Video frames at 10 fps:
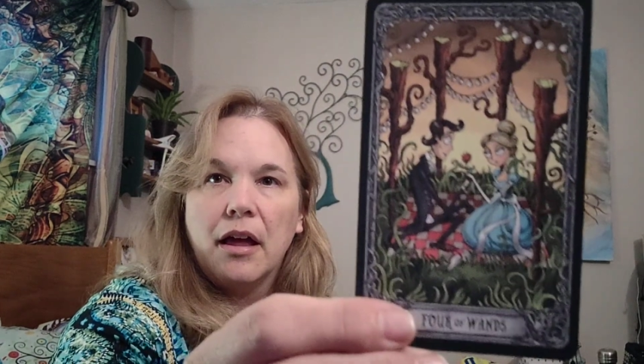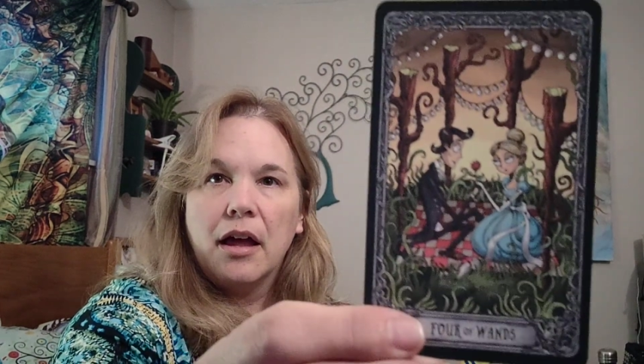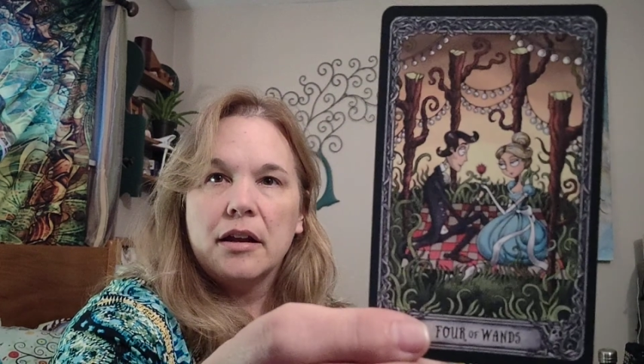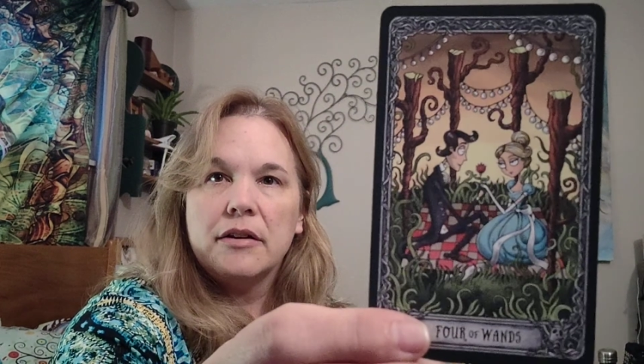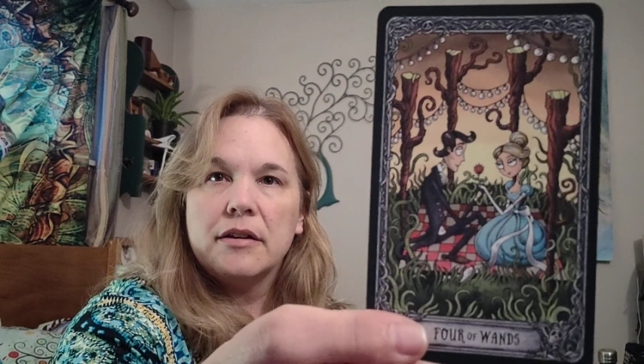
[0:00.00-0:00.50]

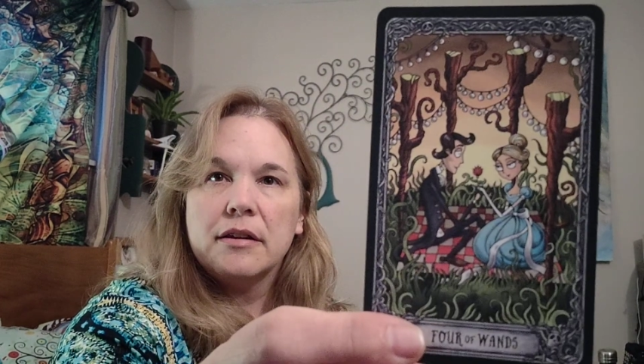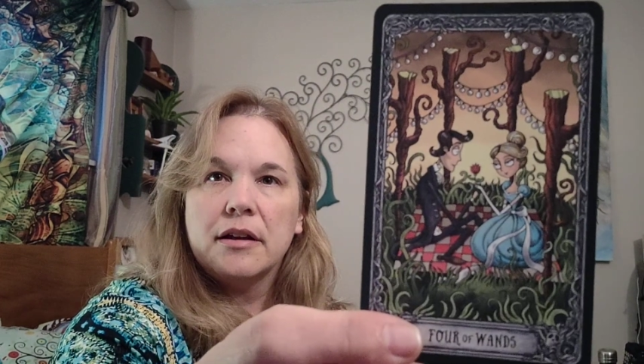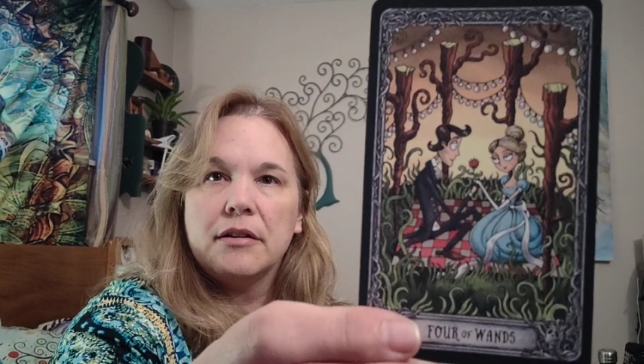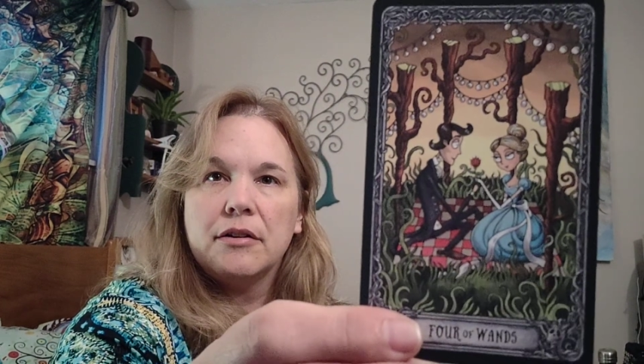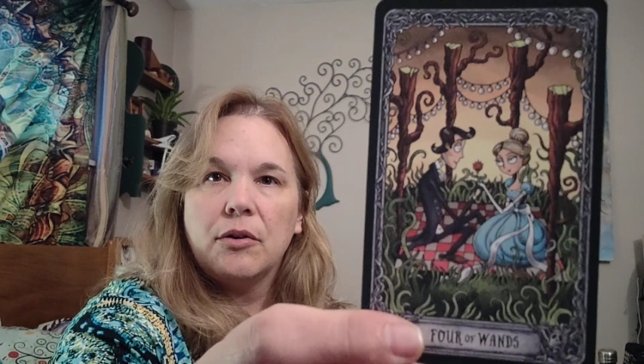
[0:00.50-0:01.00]
And I just
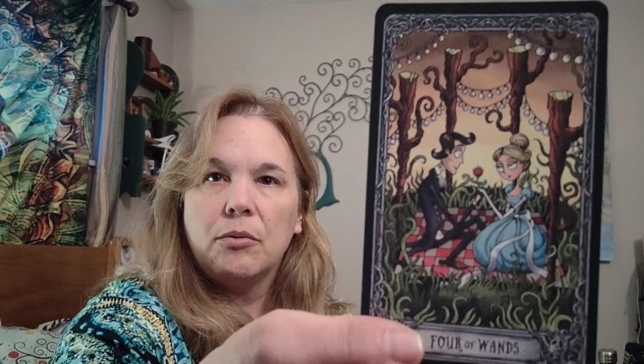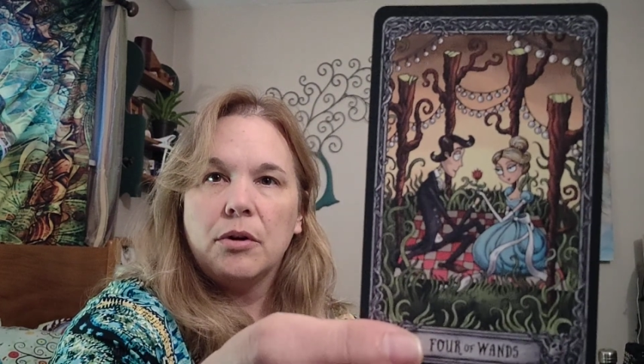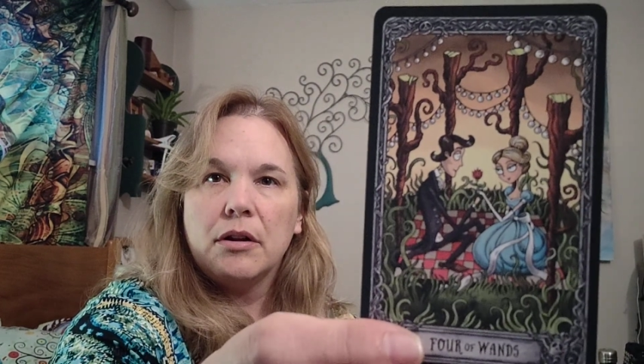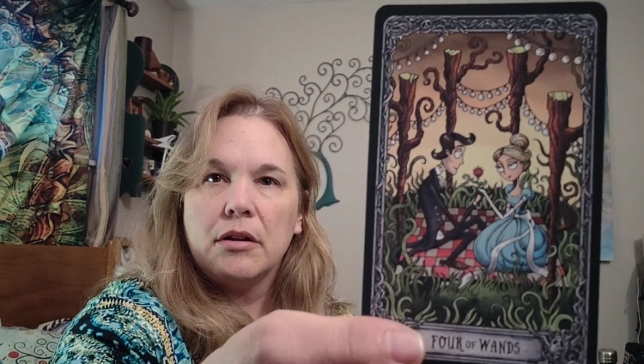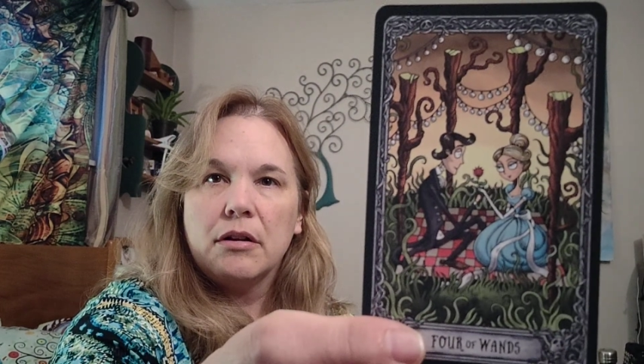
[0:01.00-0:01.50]
like to know
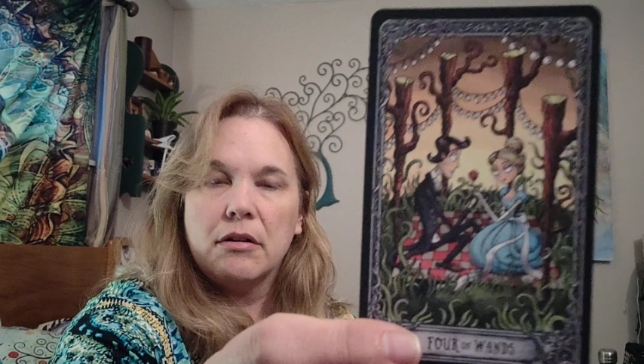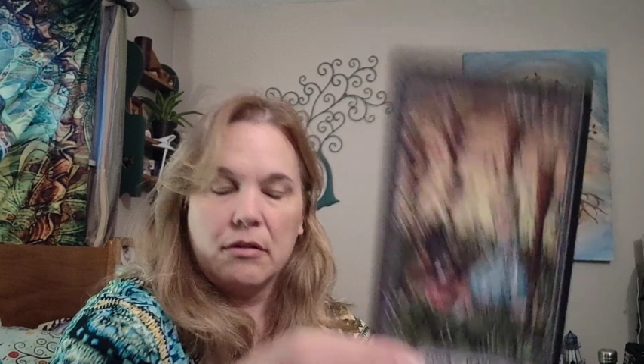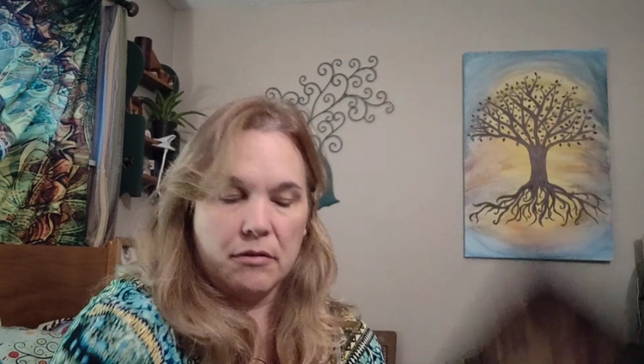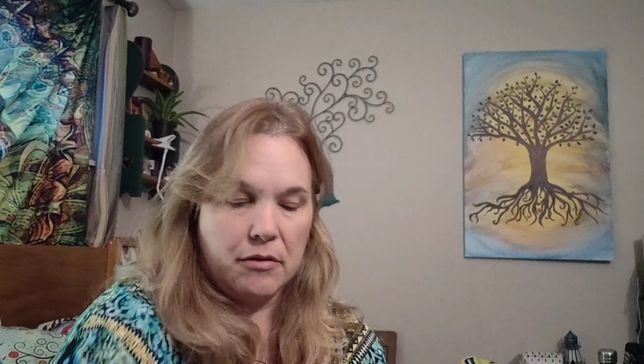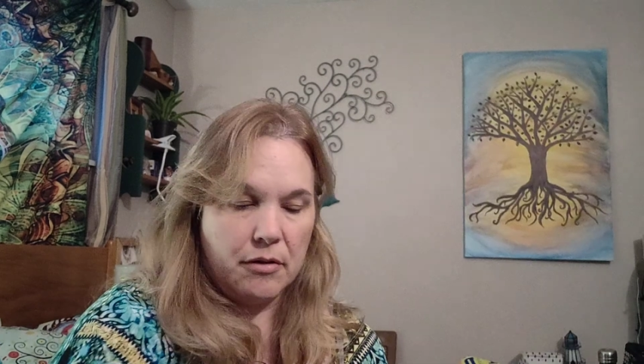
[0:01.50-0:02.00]
what
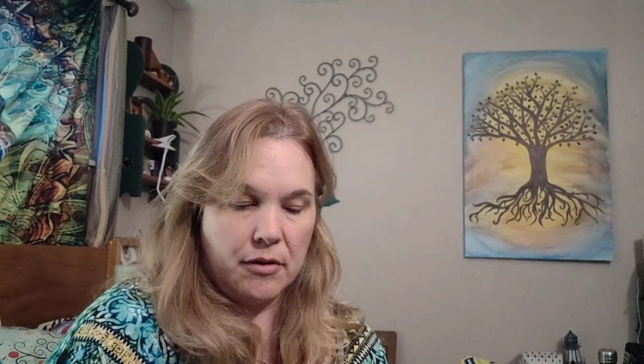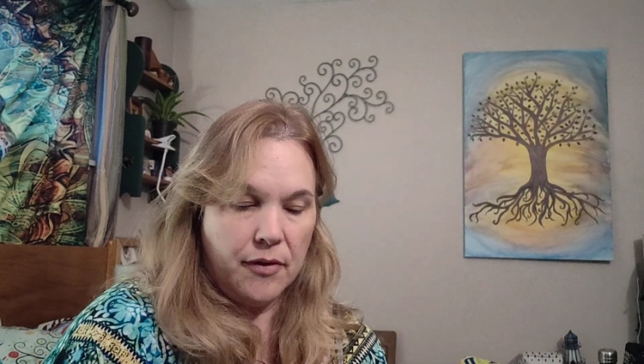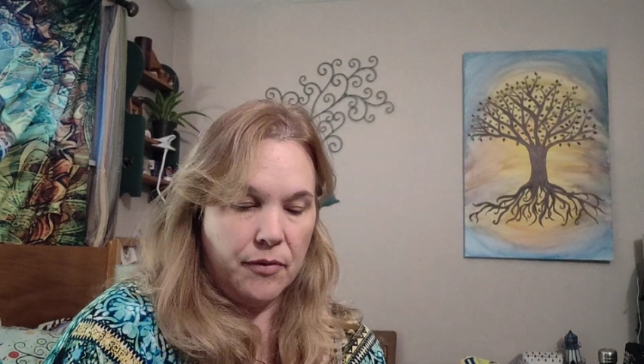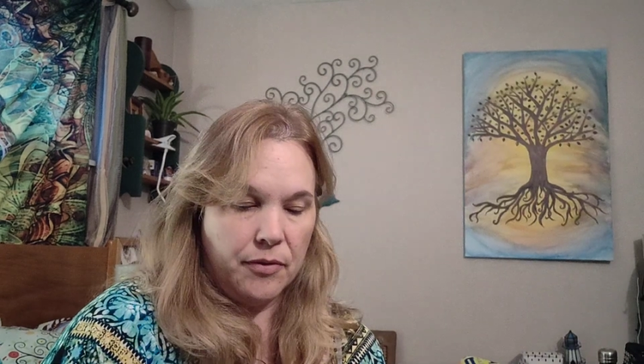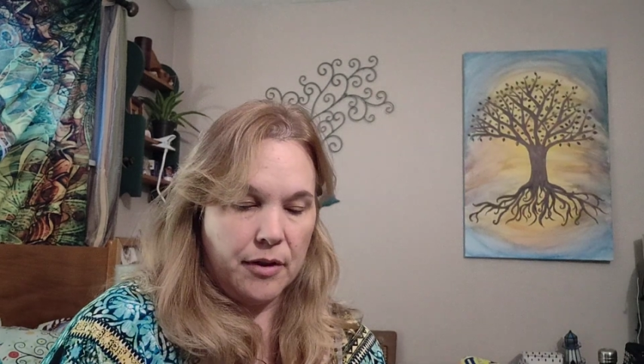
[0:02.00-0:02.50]

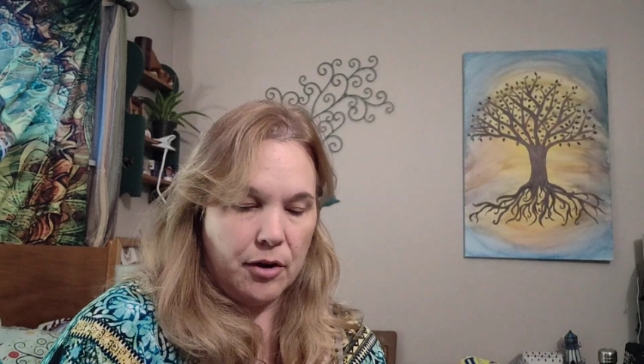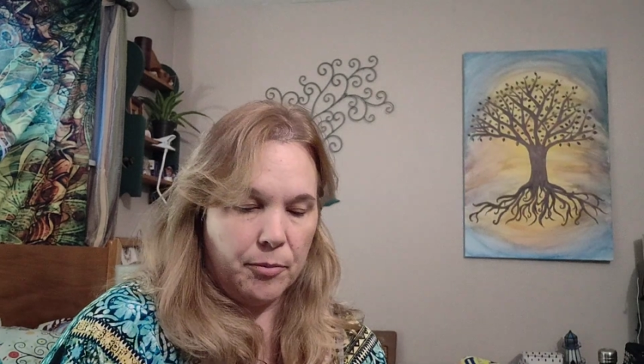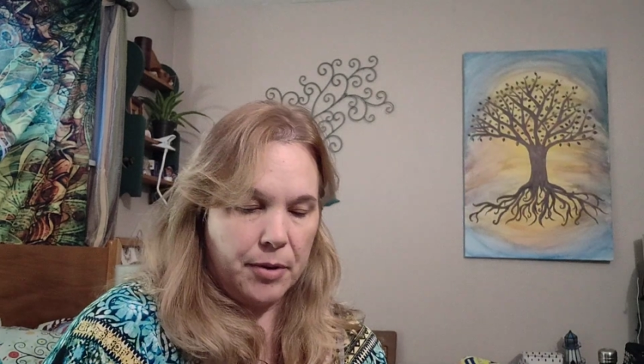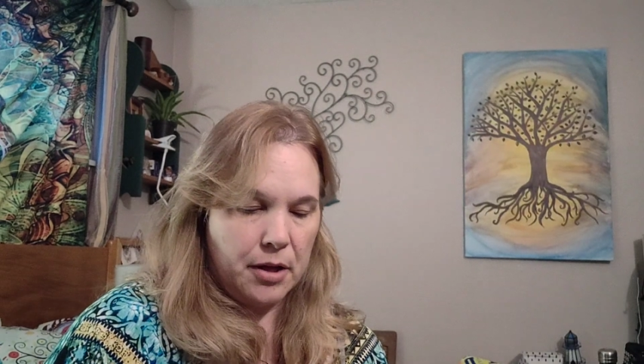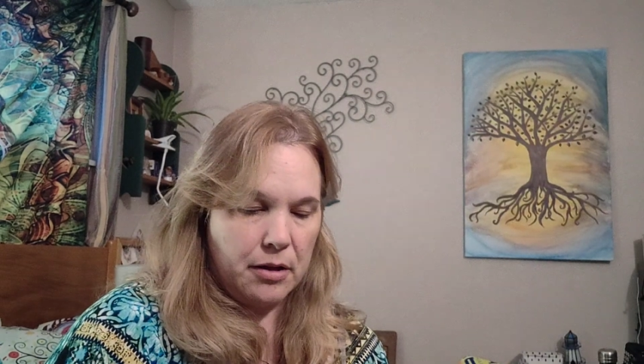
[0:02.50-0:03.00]
their
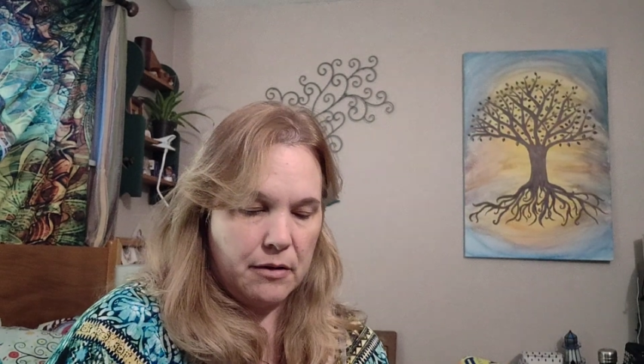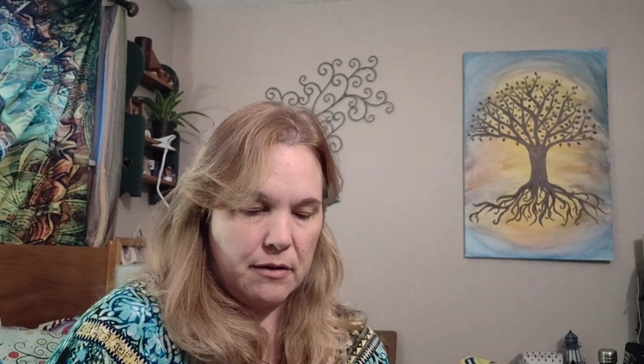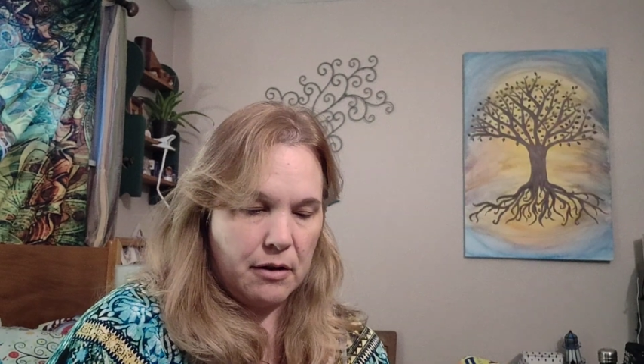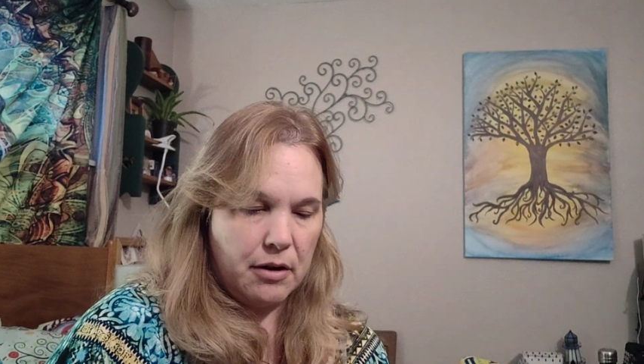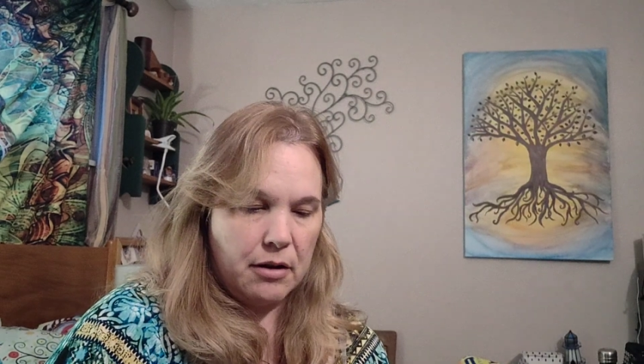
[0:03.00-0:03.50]
opinions
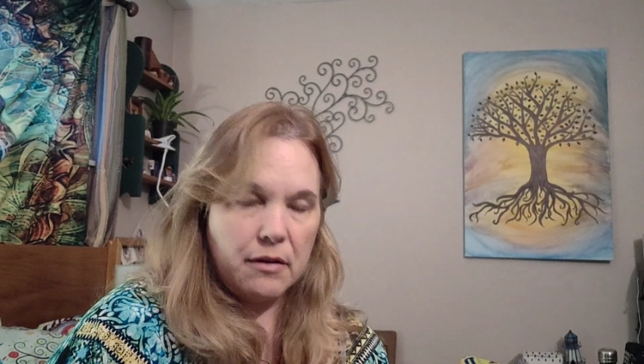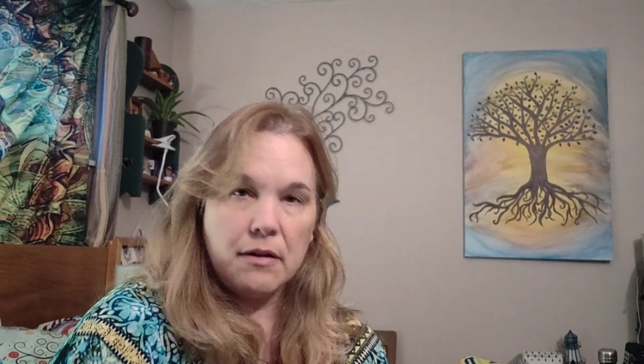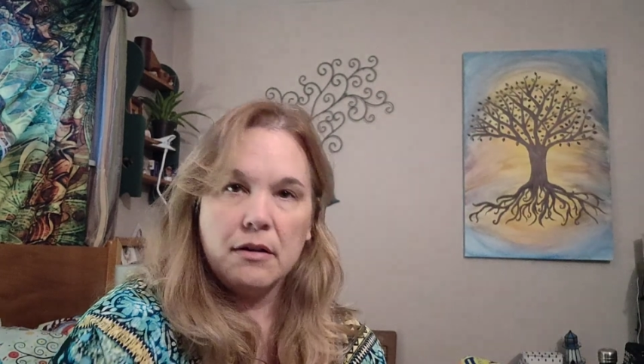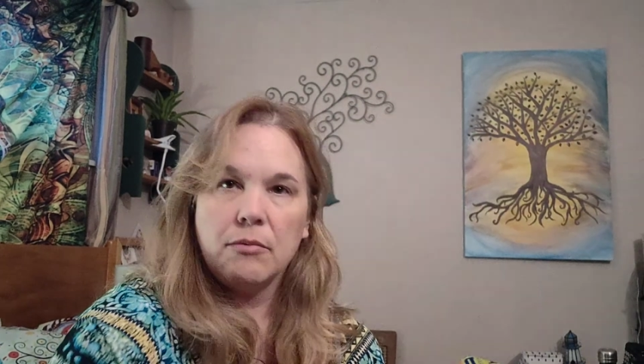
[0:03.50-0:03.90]
on it,